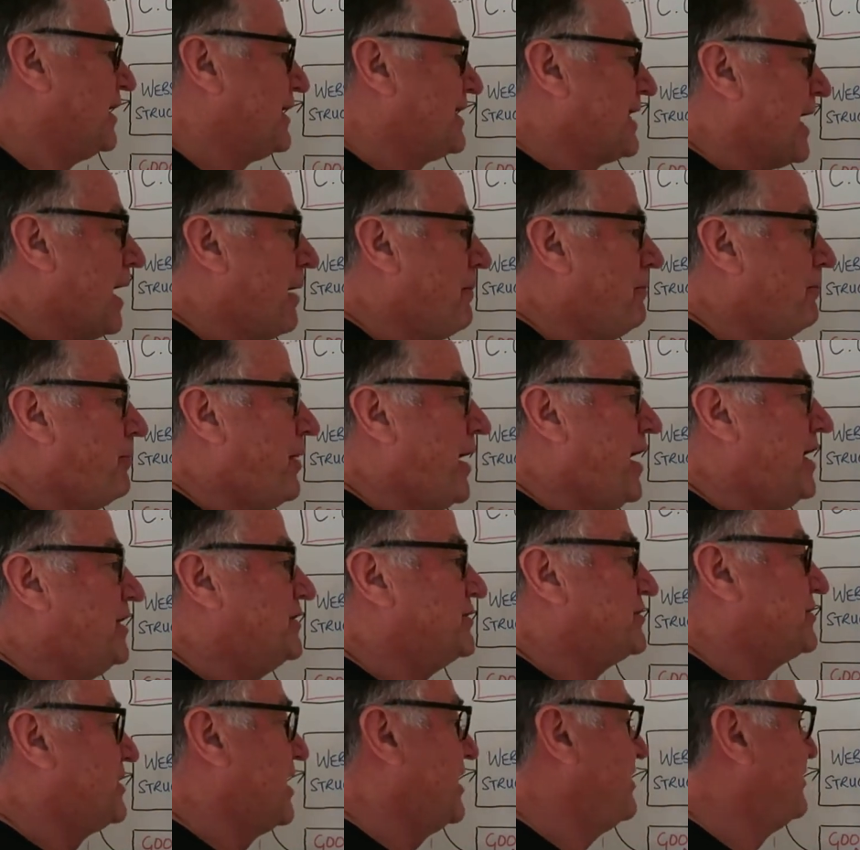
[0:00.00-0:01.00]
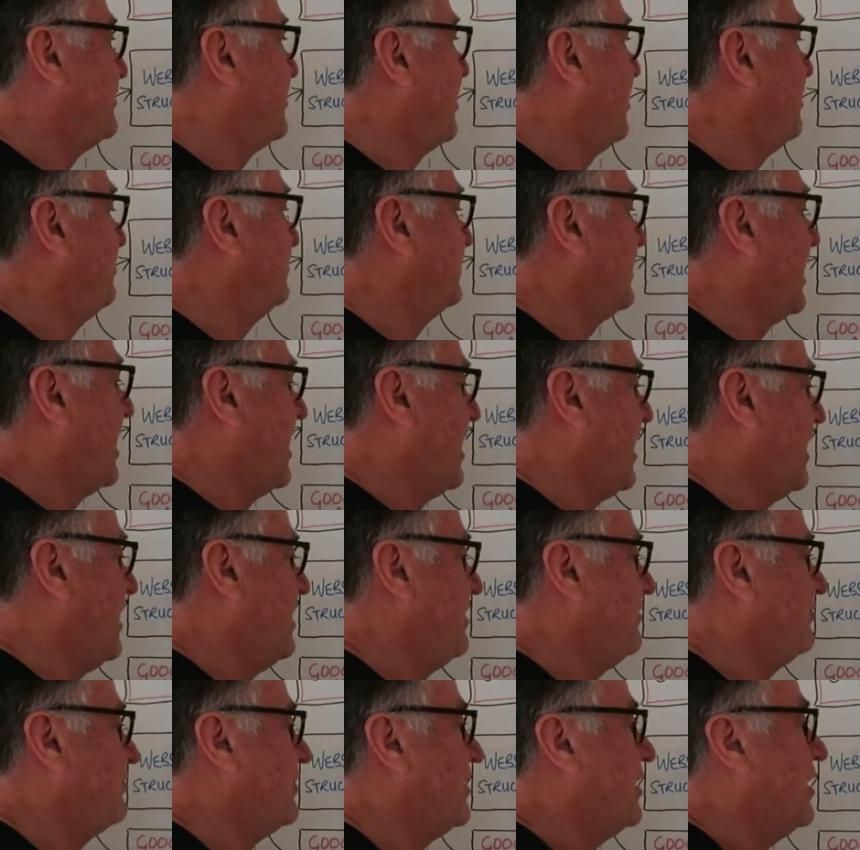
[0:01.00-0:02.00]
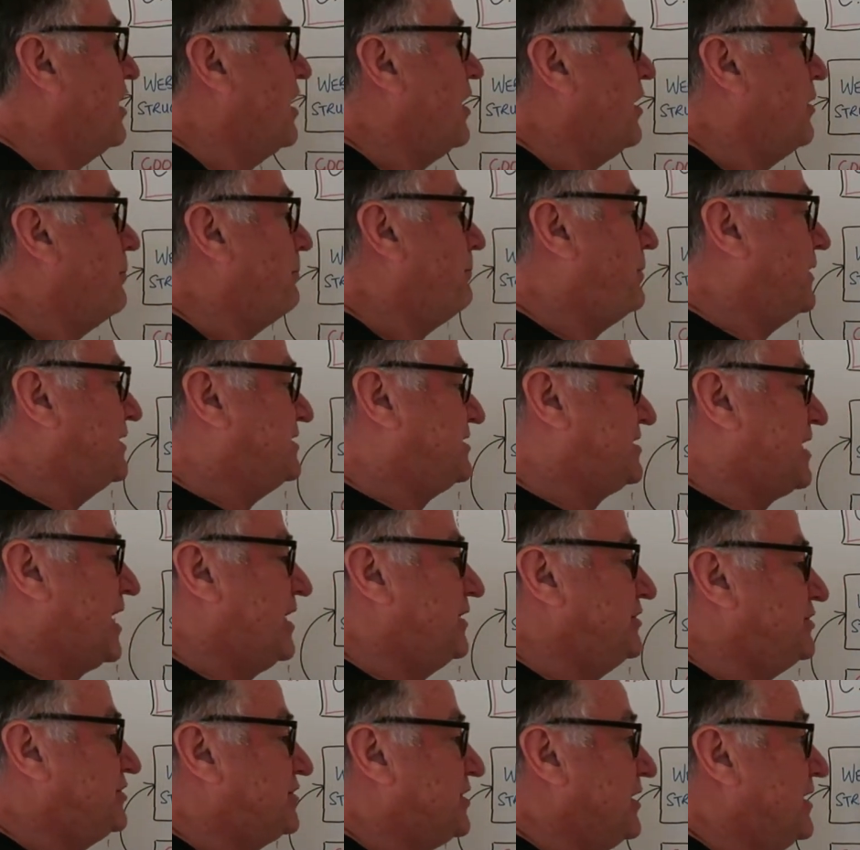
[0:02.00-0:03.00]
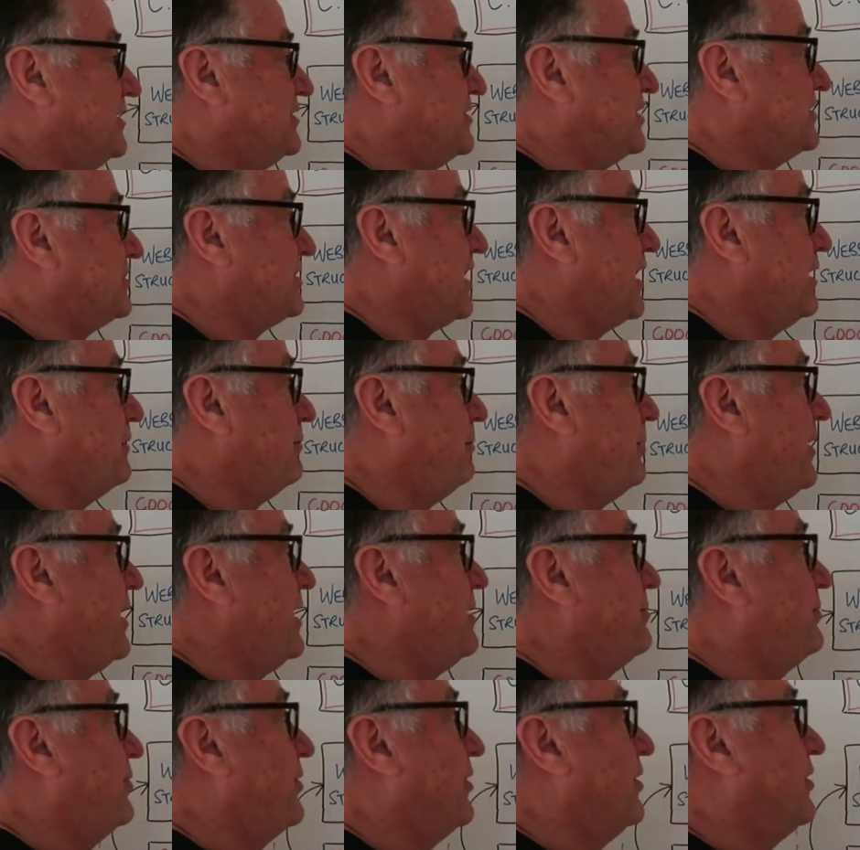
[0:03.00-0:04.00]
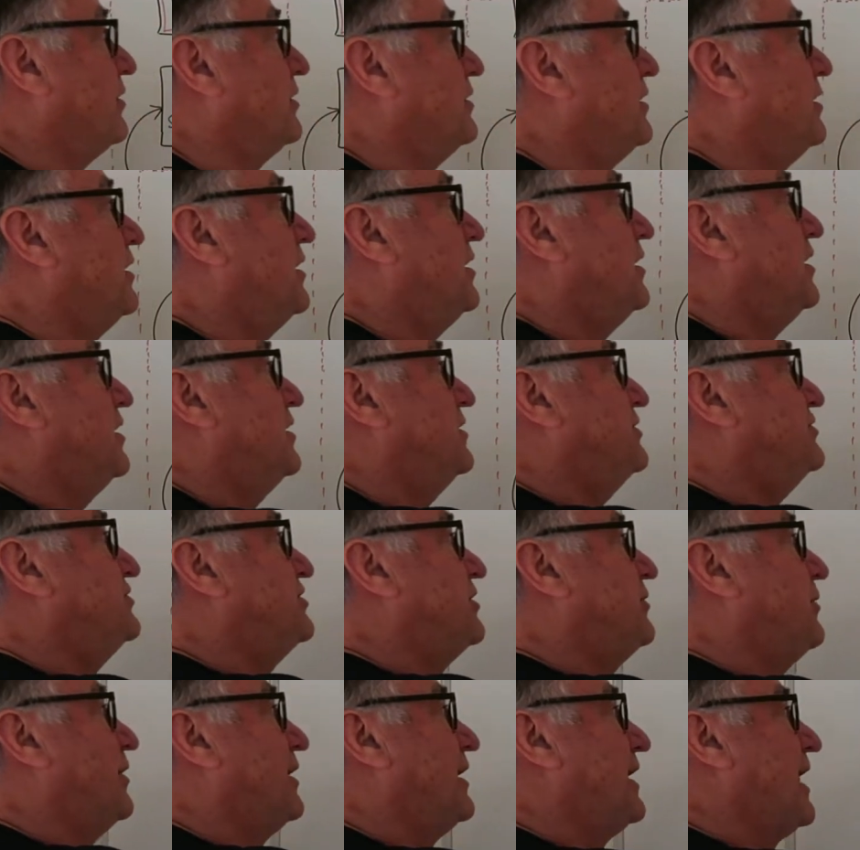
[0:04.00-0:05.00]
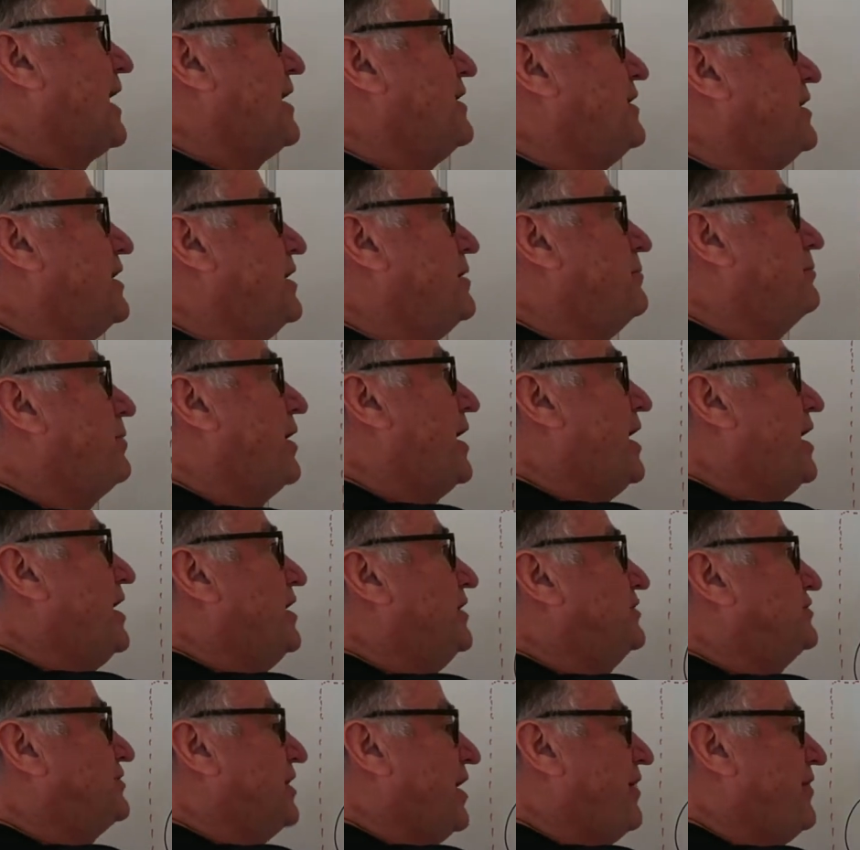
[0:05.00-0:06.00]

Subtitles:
Campaigns then go live, potentially to send people to a landing page.